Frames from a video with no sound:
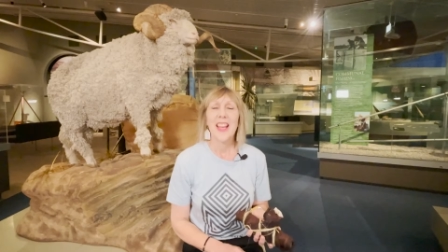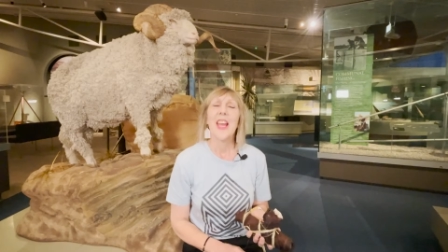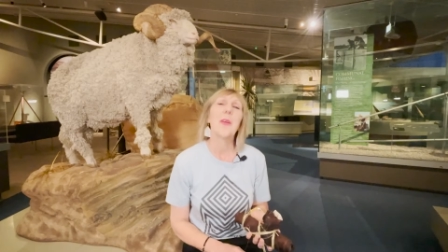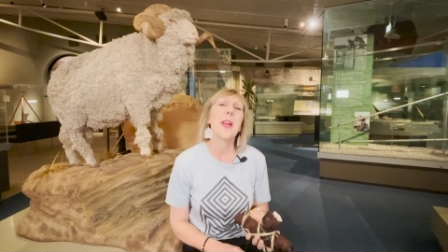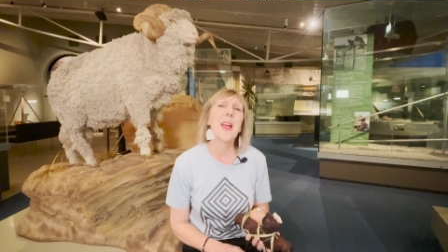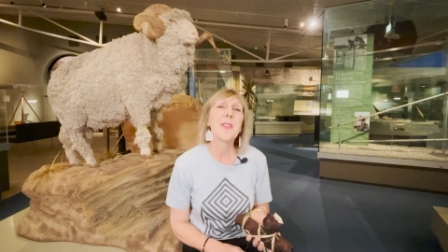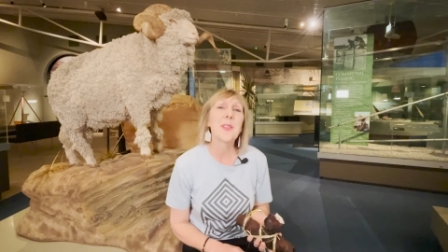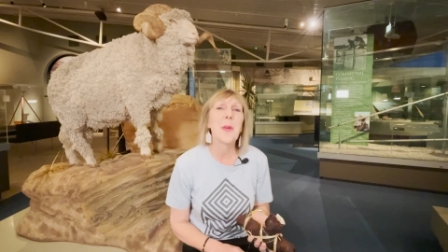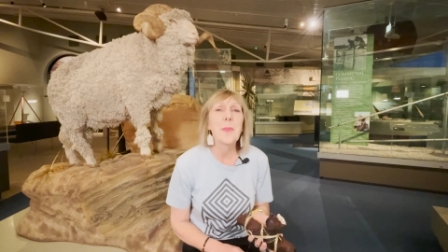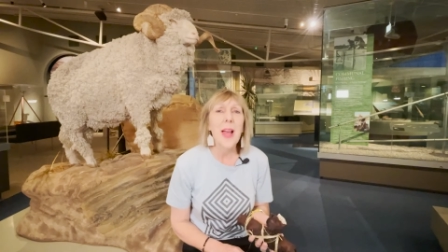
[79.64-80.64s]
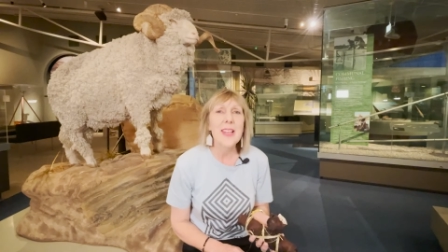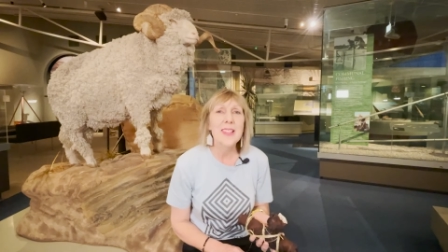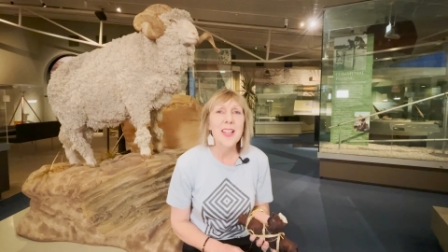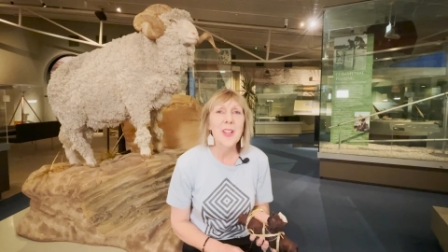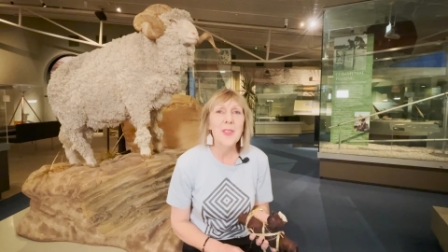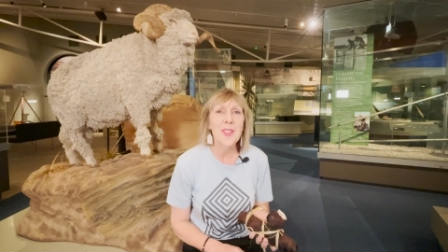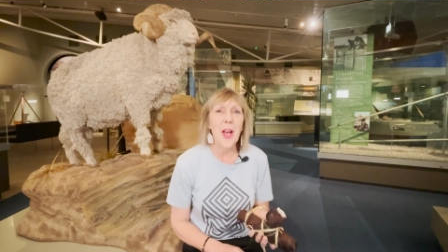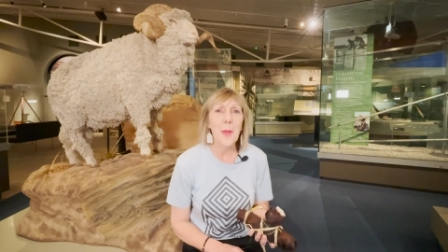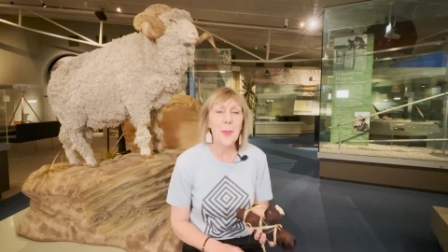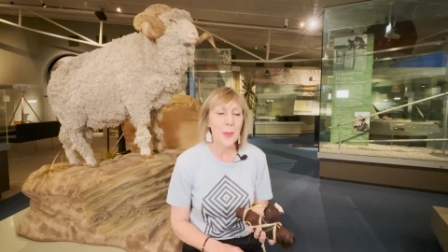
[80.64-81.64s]
Here we have some amazing
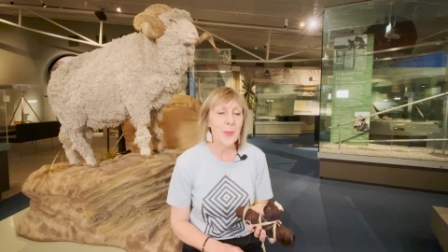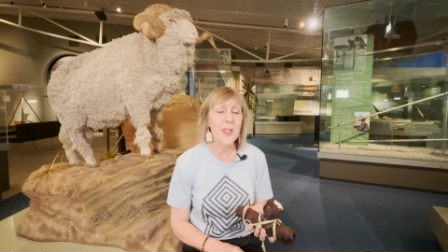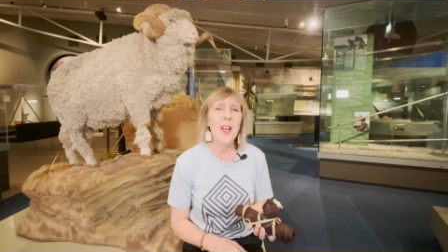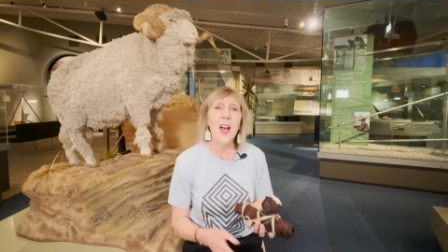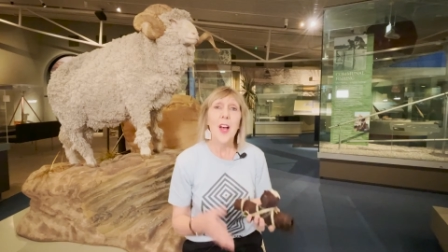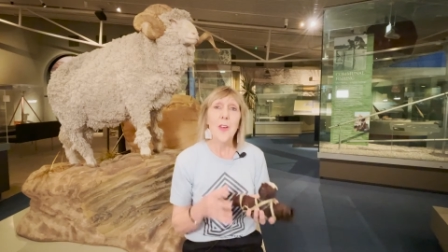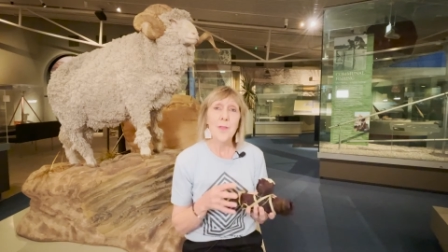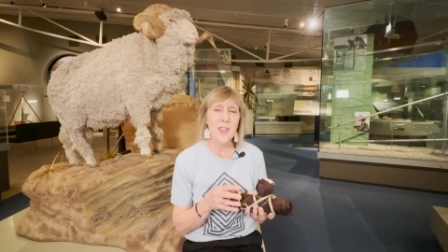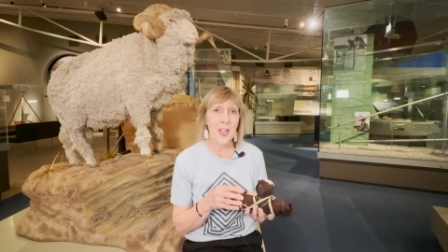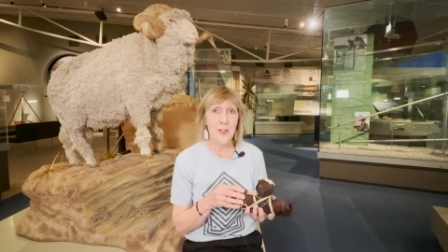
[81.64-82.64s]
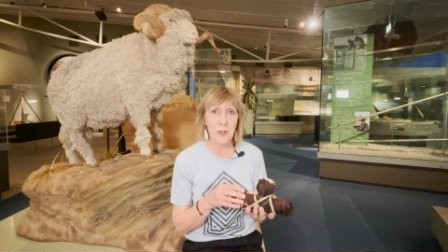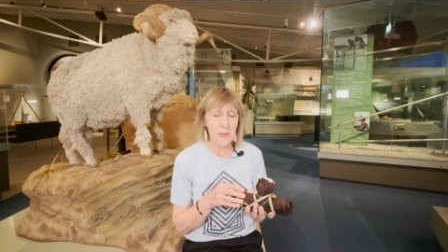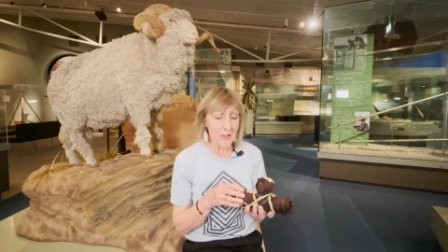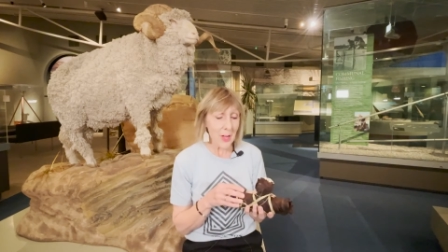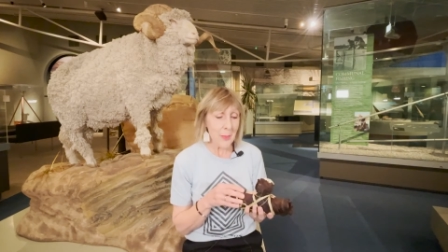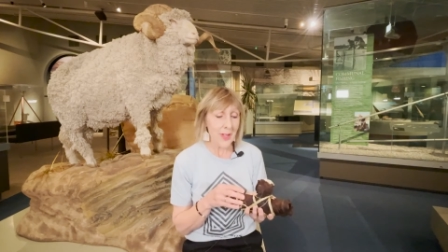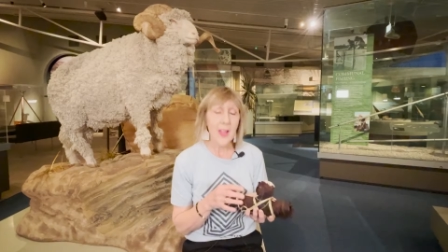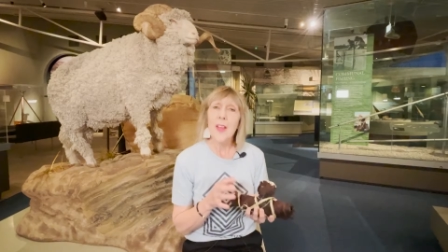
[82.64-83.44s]
examples of natural wrapping.